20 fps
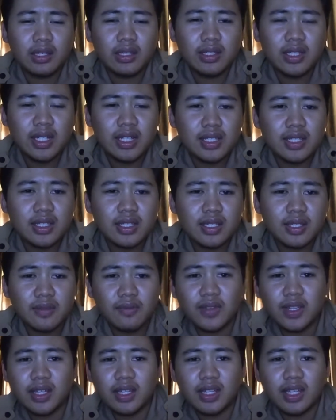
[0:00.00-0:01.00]
This
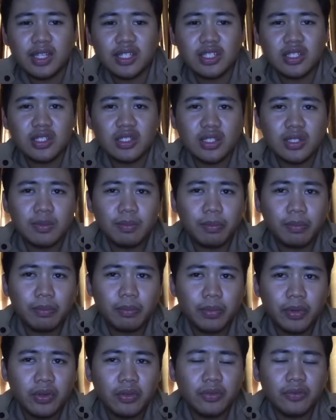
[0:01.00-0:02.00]
survey has
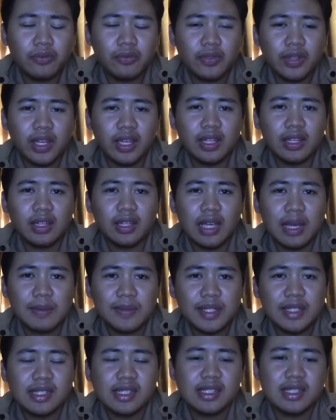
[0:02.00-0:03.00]
proved that
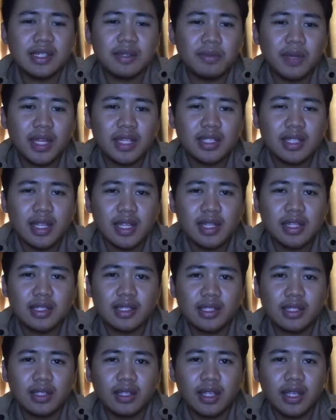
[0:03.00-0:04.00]
absenteeism has its
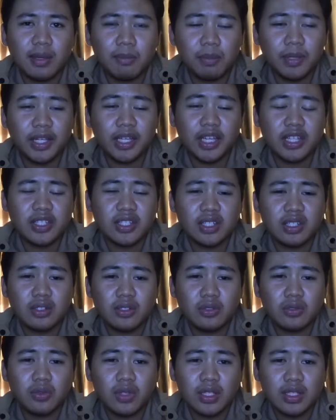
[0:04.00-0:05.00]

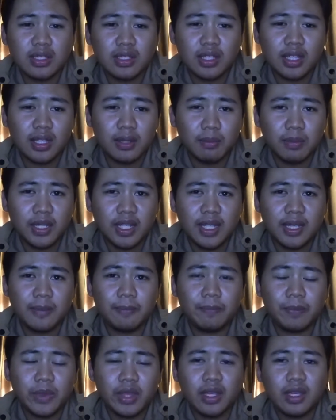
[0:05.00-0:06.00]
implication towards the company.
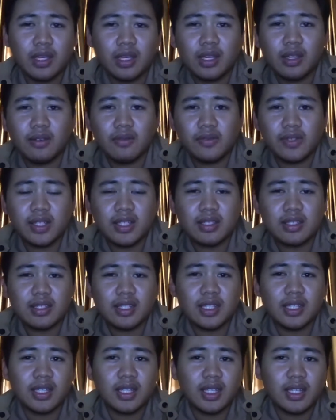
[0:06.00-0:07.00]
First,
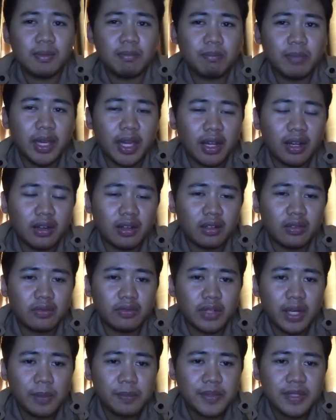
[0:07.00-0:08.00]
the impact of
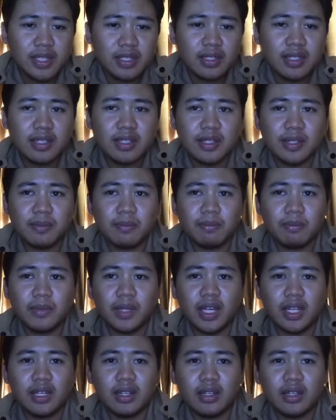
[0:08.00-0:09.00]
absenteeism
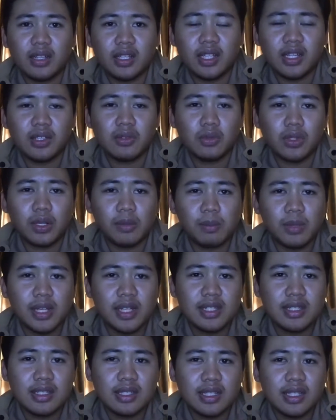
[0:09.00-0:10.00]
in the
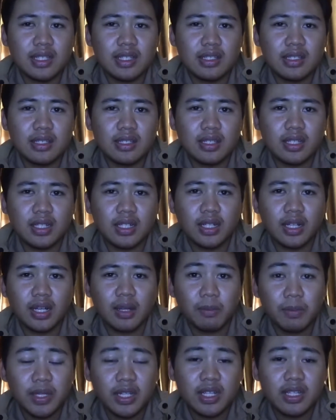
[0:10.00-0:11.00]
workplace is the
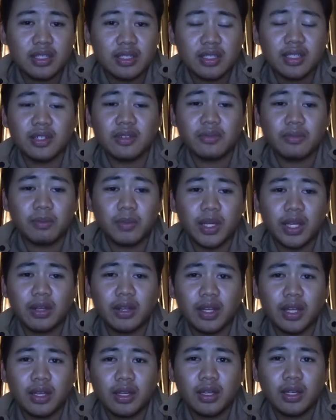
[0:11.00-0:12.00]
company itself
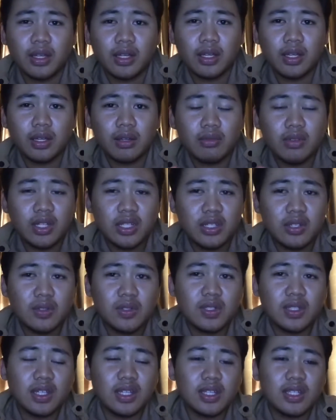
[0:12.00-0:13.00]
may
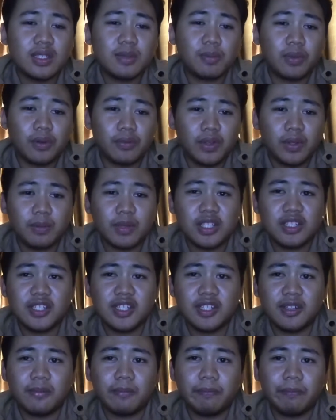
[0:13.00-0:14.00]
reduce its profit
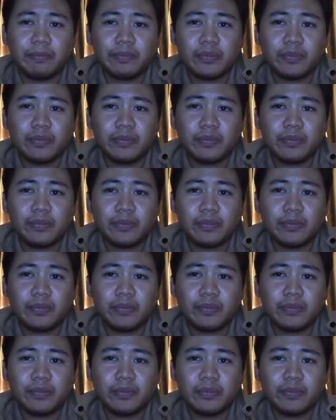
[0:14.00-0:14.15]
margin.